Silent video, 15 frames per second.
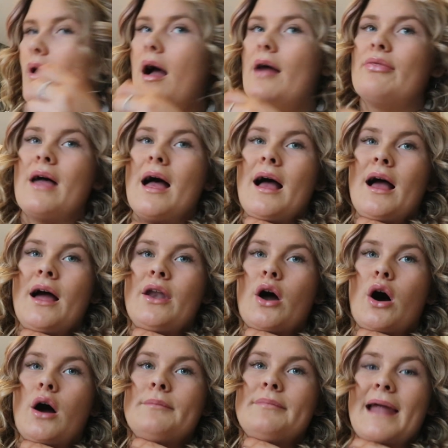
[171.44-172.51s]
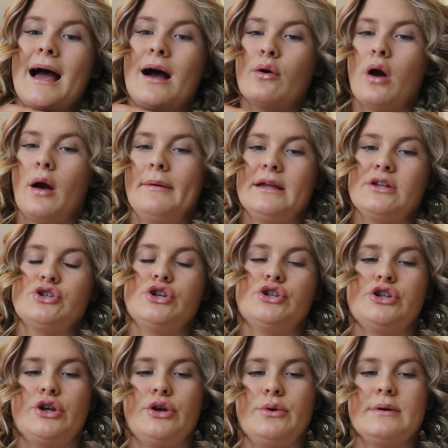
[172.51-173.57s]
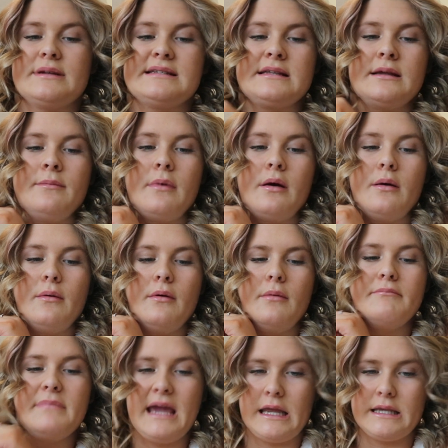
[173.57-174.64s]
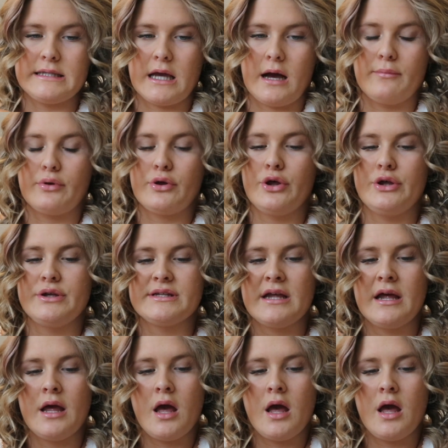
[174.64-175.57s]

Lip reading: then I'm now going to do some media because